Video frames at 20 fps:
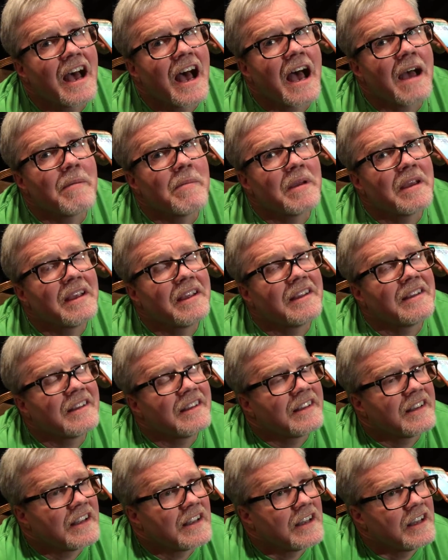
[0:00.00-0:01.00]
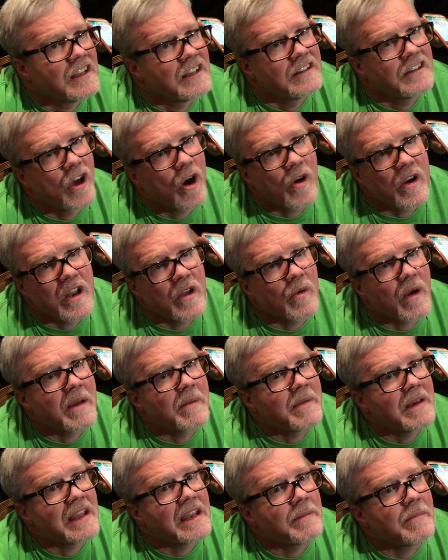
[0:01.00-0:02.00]
I mean, the only way
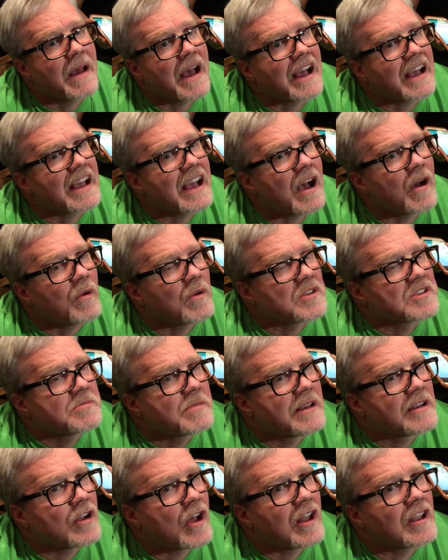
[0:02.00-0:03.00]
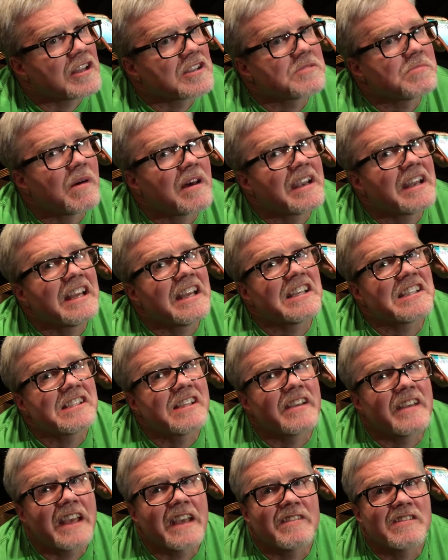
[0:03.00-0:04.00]
Manny Pacquiao will spend all his money is
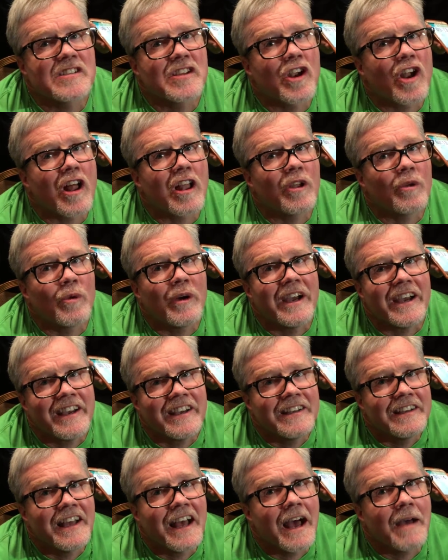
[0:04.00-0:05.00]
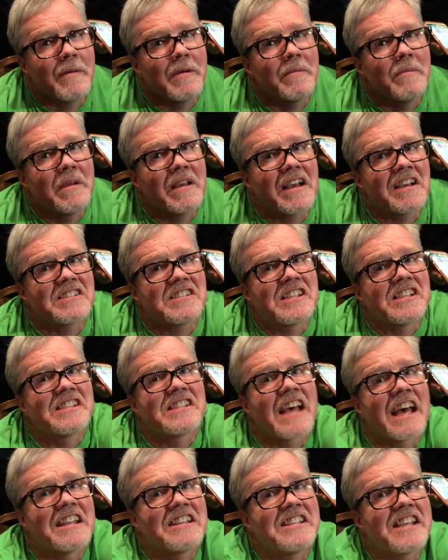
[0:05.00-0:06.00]
he gives it all away. I mean, because he's
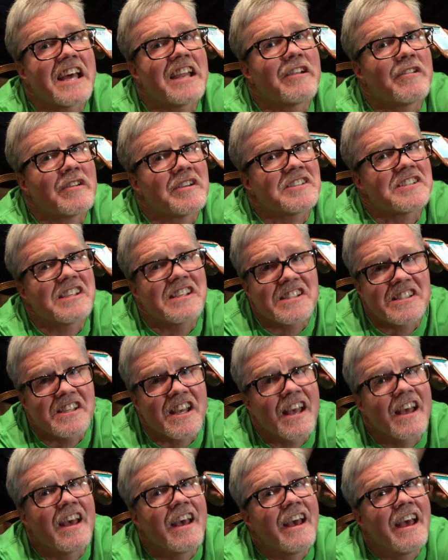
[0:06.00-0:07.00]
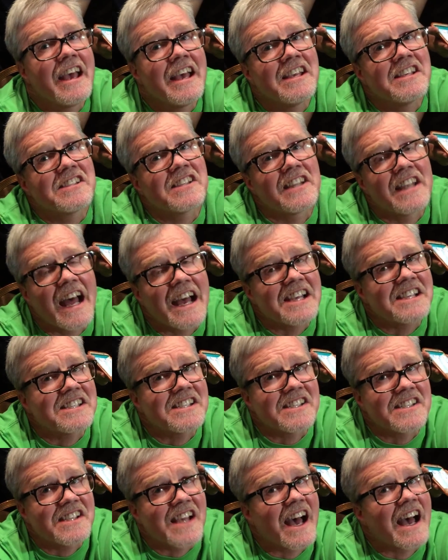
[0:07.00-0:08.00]
that generous. He's he's the
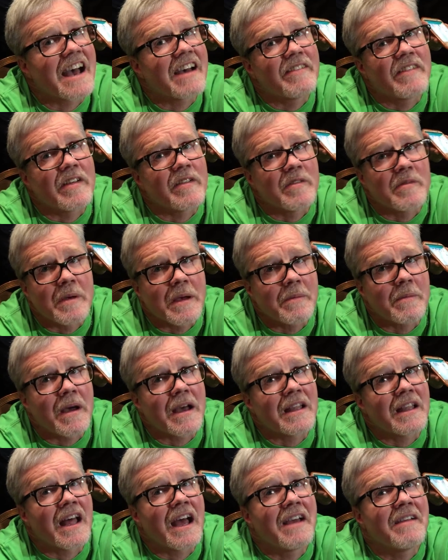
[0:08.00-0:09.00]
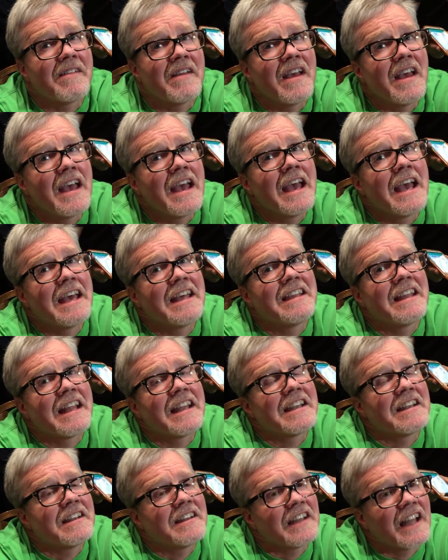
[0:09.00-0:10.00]
nicest guy I've ever met in my life. And
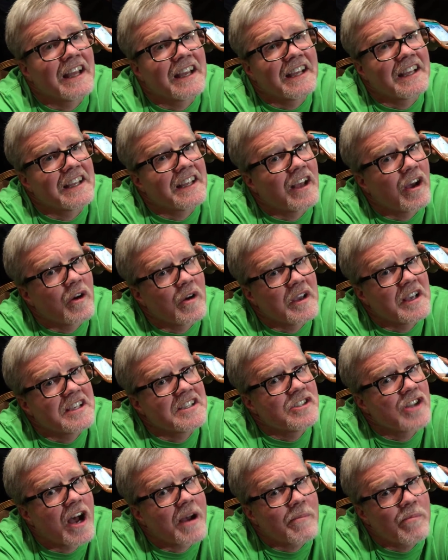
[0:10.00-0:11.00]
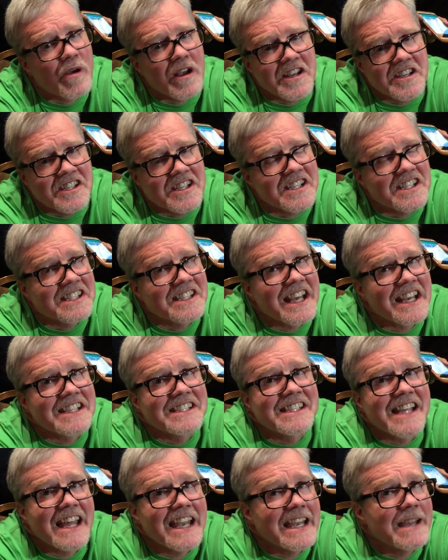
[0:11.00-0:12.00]
then, like you know, he's not prejudiced
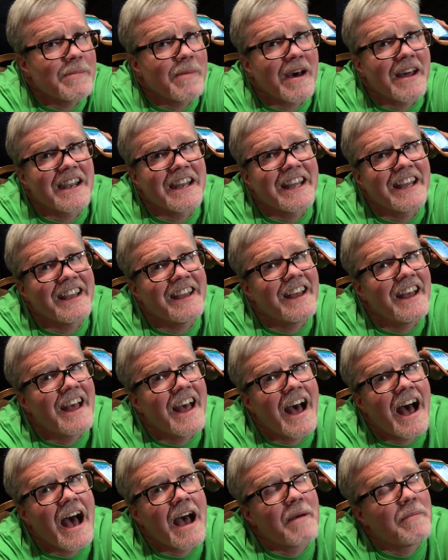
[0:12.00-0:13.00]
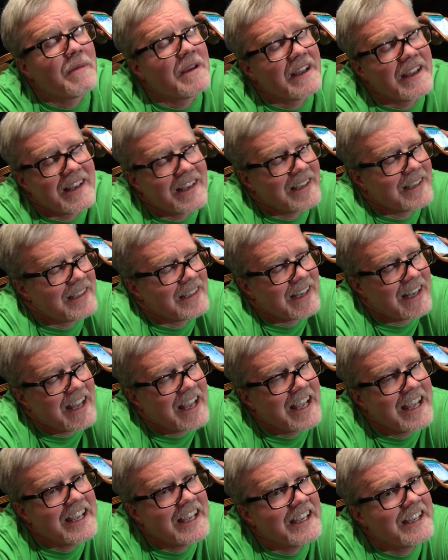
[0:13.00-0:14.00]
against anybody. I mean,
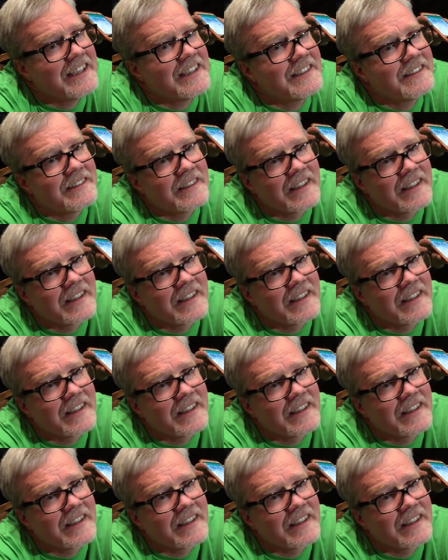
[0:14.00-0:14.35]
he